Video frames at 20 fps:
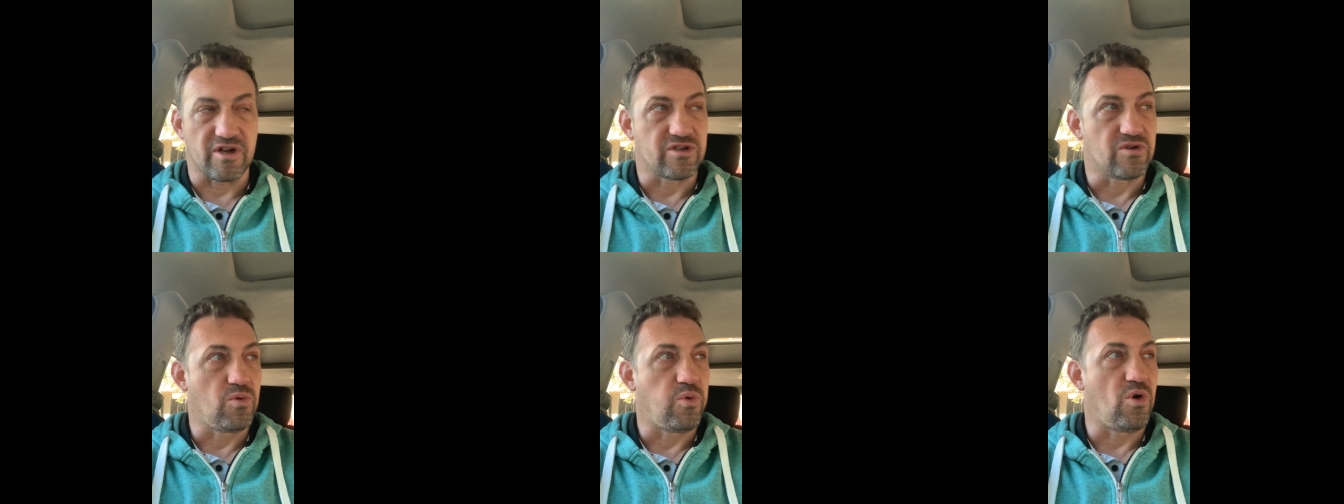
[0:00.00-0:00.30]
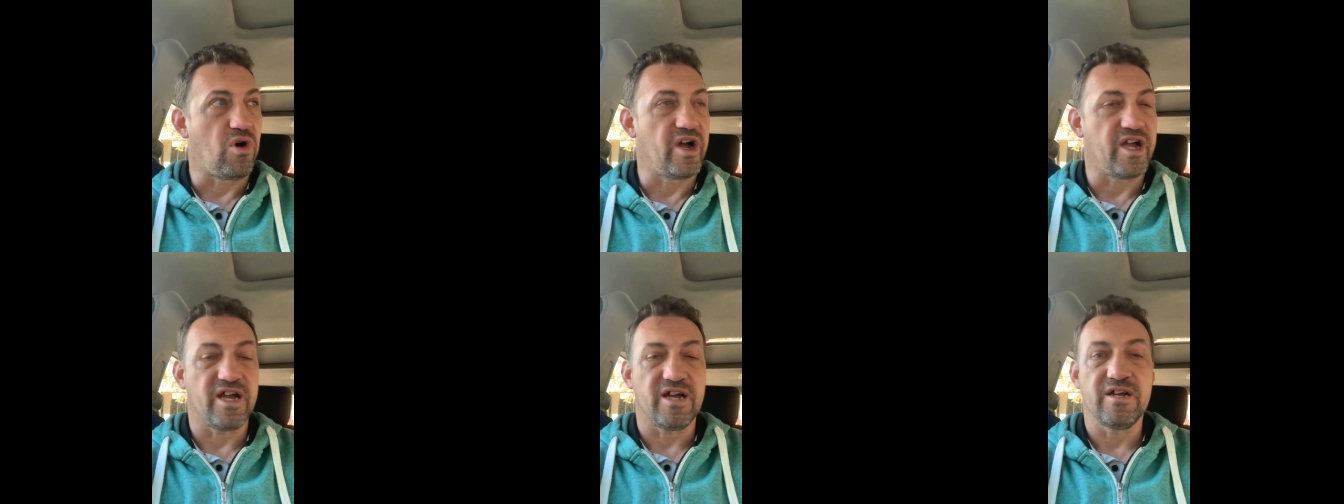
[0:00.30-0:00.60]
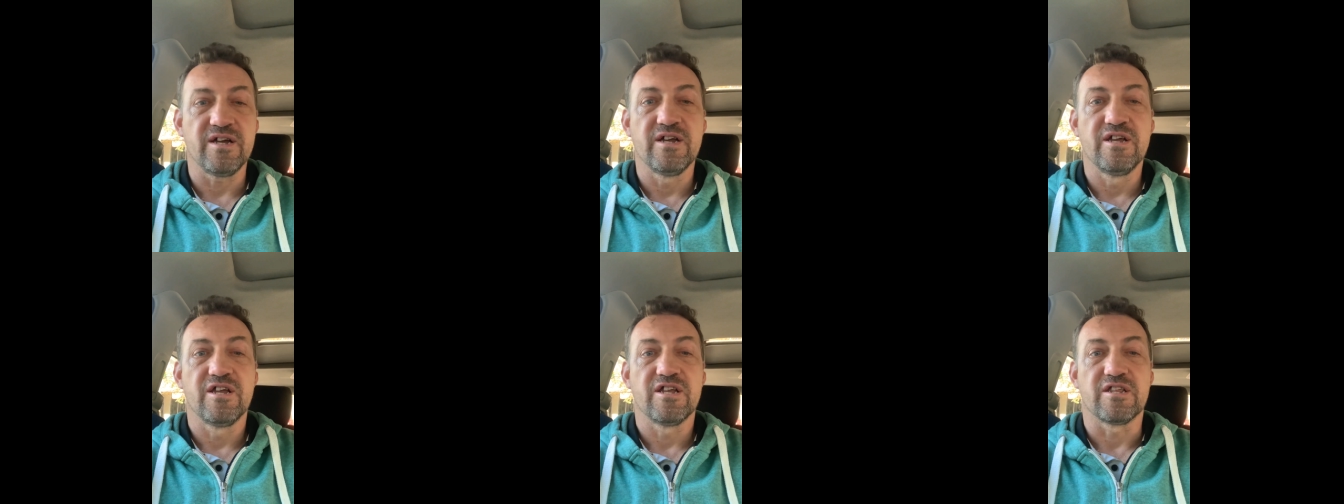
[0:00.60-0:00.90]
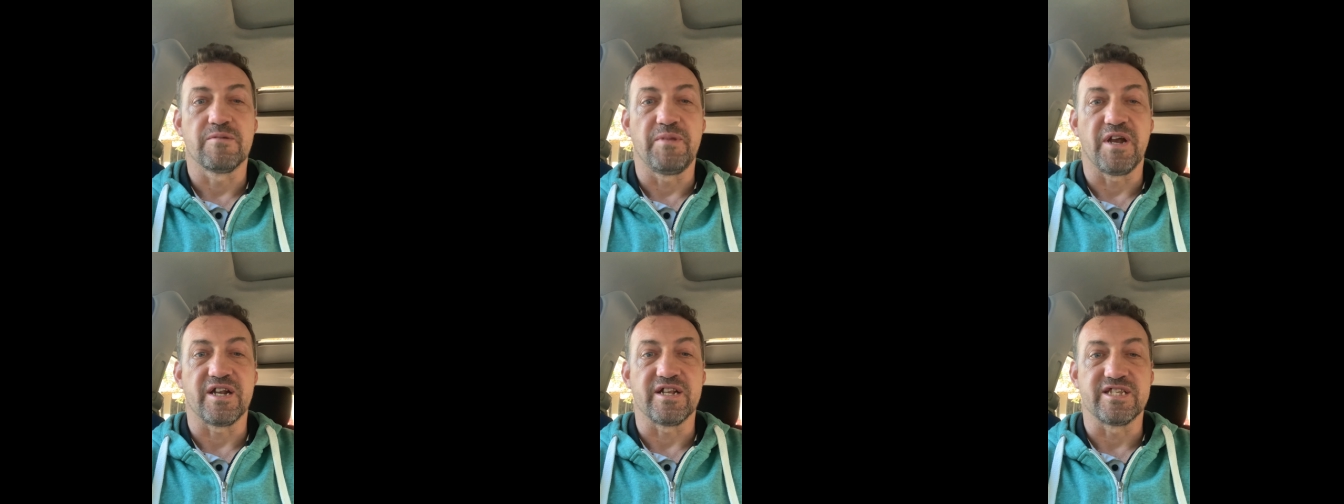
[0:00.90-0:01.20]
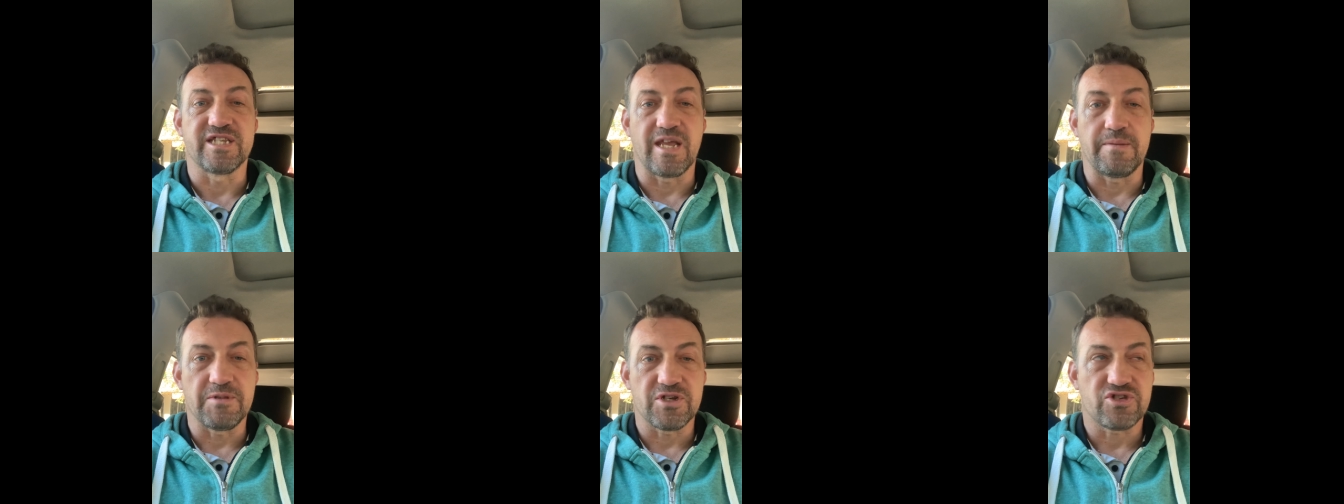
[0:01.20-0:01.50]
acquire to be able to
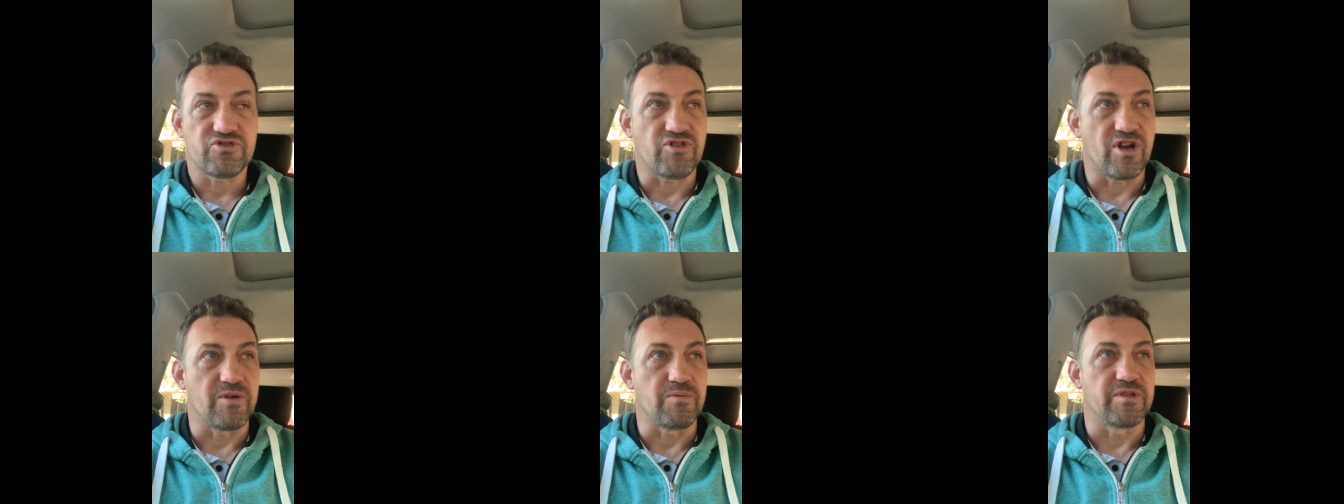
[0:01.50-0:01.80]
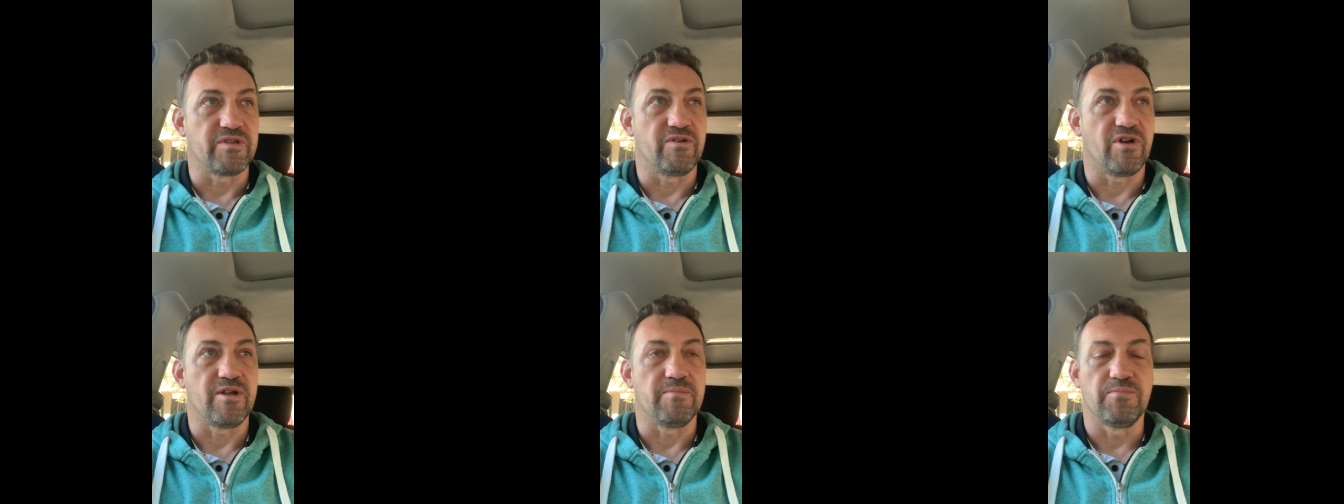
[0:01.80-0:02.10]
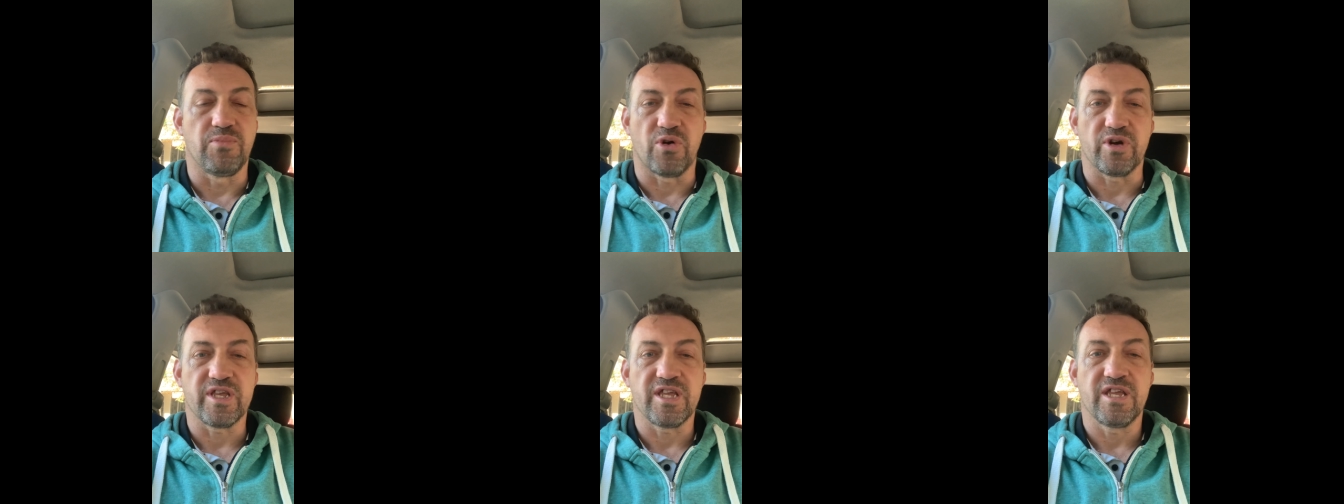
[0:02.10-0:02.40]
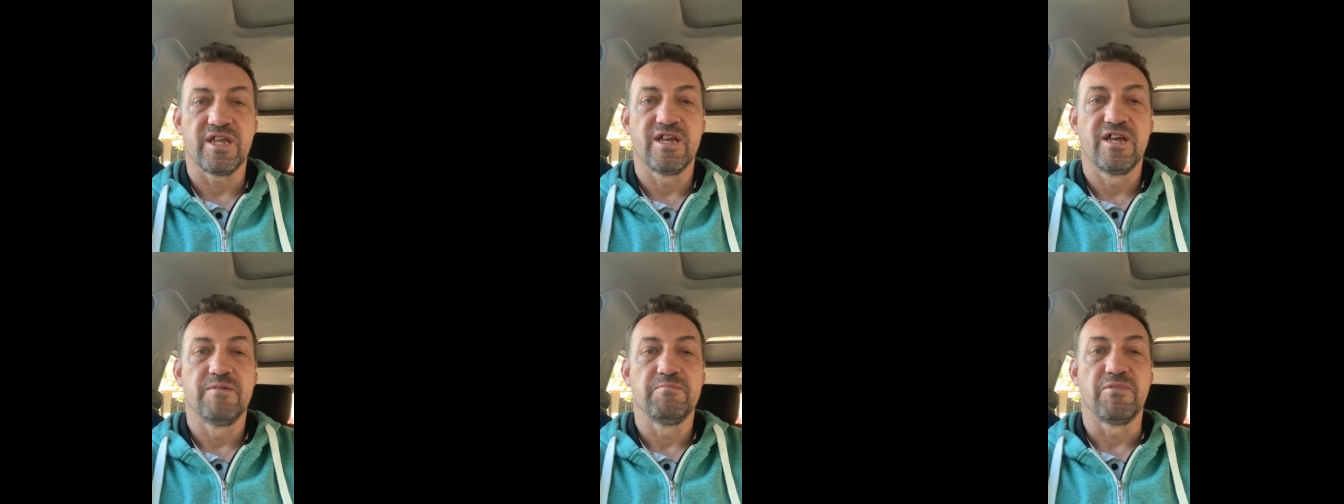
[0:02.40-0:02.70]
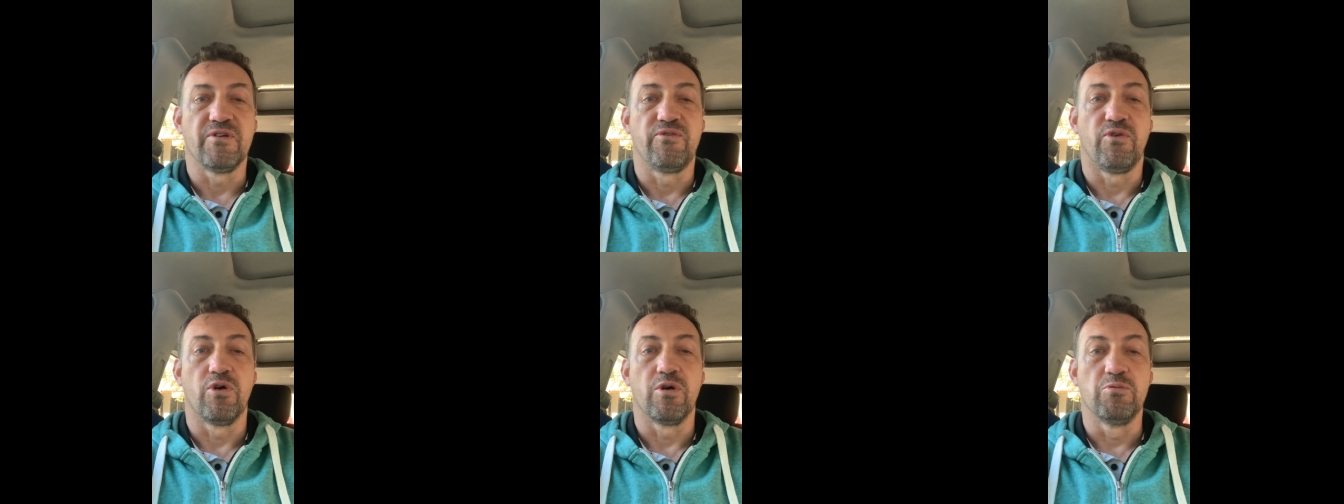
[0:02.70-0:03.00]
demonstrate with your own body
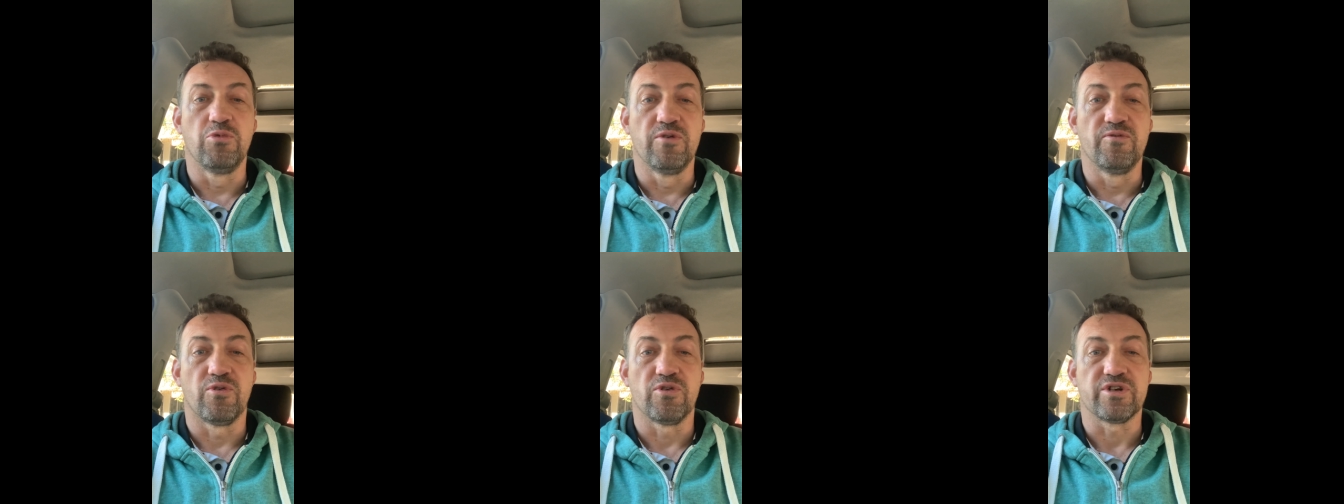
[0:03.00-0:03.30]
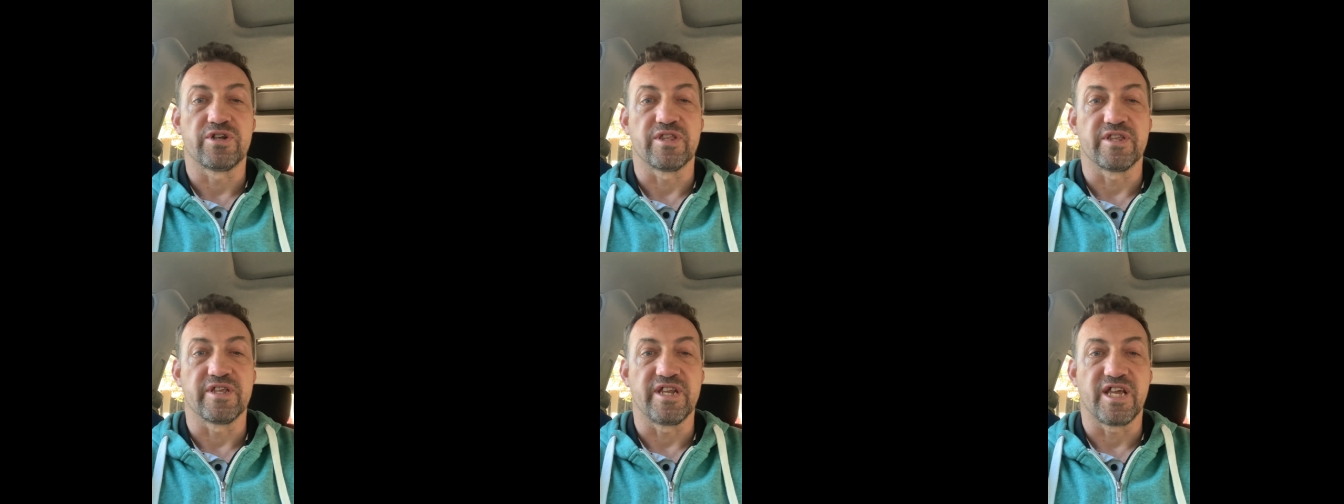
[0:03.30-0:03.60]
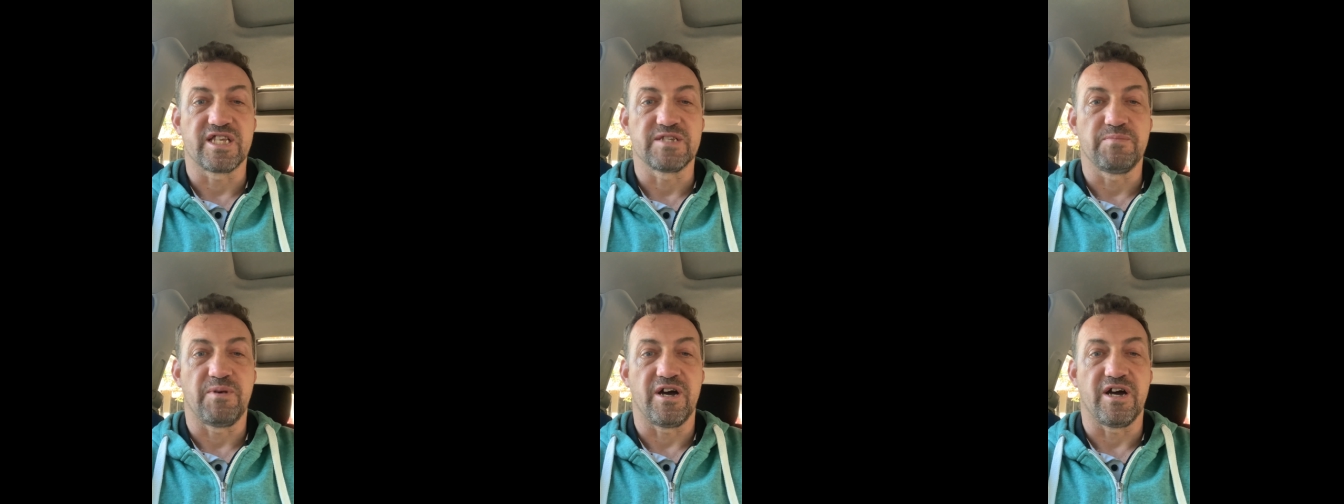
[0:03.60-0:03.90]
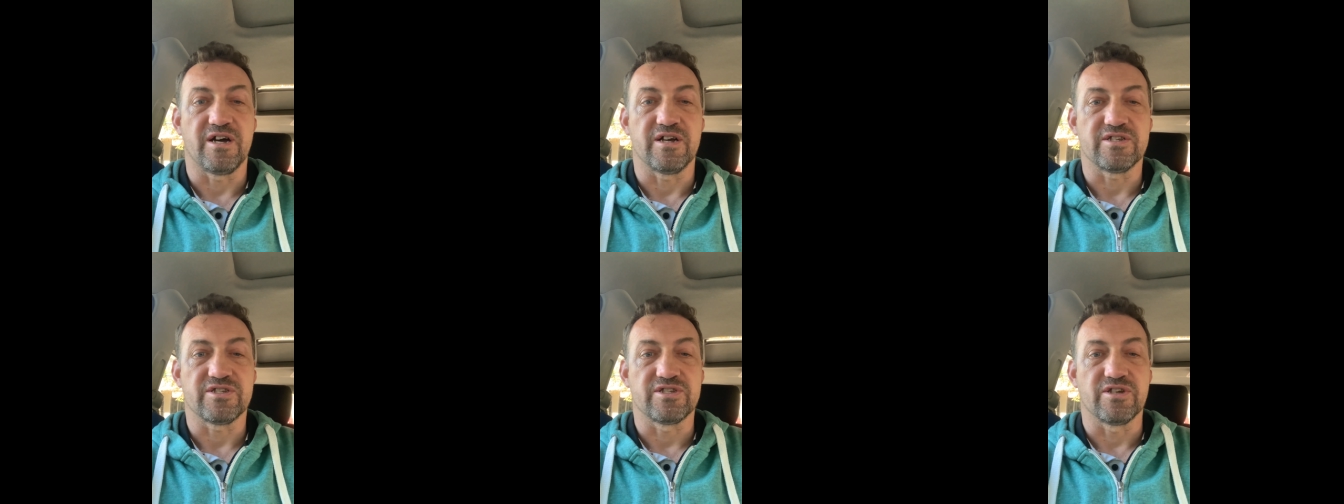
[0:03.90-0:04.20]
before we move on to the next part.